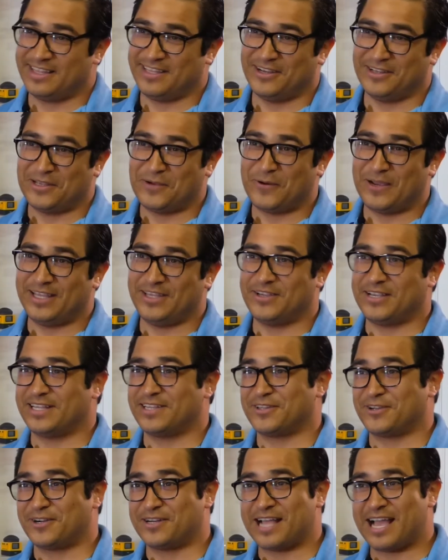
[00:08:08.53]
only way you can
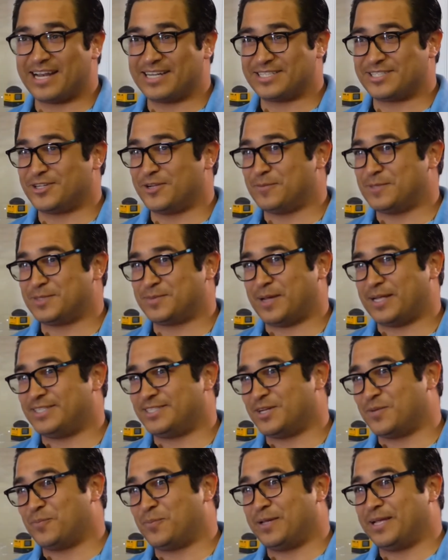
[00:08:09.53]
learn how to swim is by
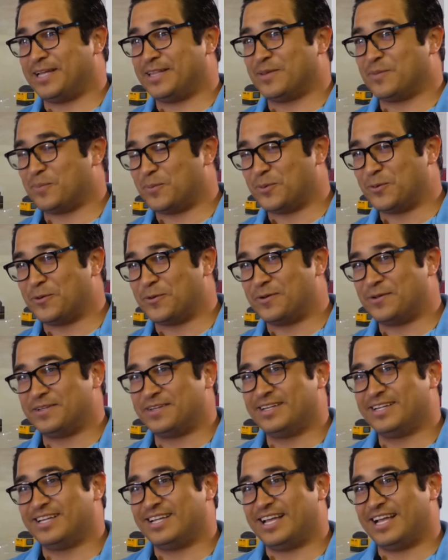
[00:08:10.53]
jumping in the pool.
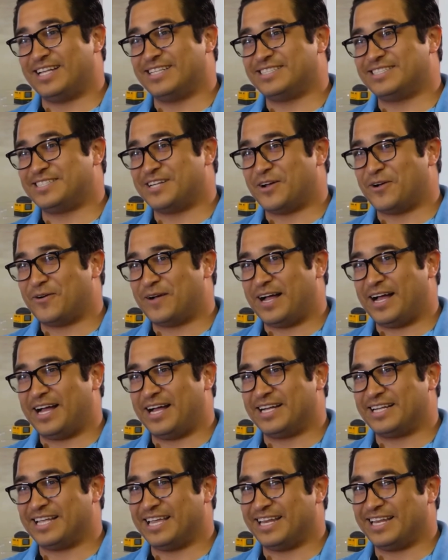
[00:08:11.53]
And so uh,
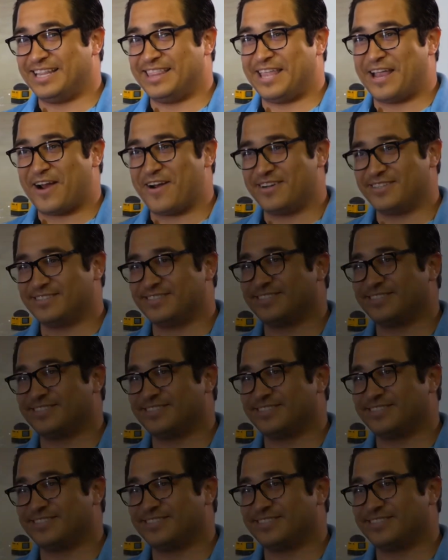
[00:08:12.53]
get in there.